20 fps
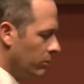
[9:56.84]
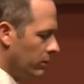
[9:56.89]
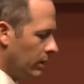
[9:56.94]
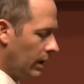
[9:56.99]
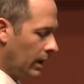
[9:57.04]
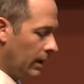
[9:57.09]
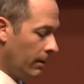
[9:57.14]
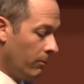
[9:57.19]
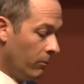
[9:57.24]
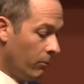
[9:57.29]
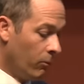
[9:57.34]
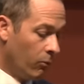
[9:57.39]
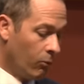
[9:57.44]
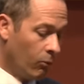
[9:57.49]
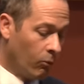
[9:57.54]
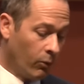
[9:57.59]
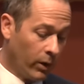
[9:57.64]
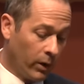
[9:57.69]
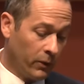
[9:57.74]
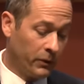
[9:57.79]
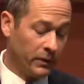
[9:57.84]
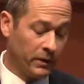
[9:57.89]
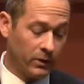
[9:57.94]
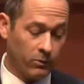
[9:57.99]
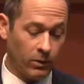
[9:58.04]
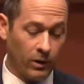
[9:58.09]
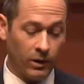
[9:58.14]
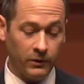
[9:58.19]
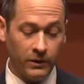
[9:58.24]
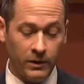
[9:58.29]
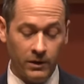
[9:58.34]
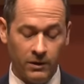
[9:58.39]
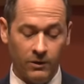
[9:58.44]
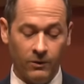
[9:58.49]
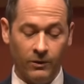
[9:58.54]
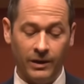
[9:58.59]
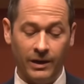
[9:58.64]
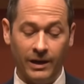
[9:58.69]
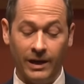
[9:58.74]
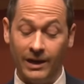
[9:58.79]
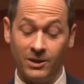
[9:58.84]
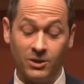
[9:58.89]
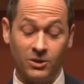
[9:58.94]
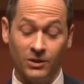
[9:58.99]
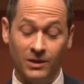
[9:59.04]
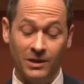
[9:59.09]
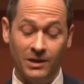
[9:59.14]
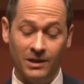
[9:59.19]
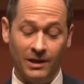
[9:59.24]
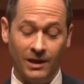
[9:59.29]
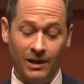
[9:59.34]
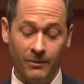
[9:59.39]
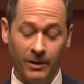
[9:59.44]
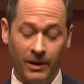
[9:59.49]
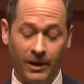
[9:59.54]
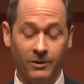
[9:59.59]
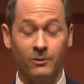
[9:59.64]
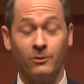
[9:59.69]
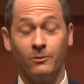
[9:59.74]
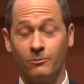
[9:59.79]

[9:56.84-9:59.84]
um, wealth inequality, you know, actually, I, I don't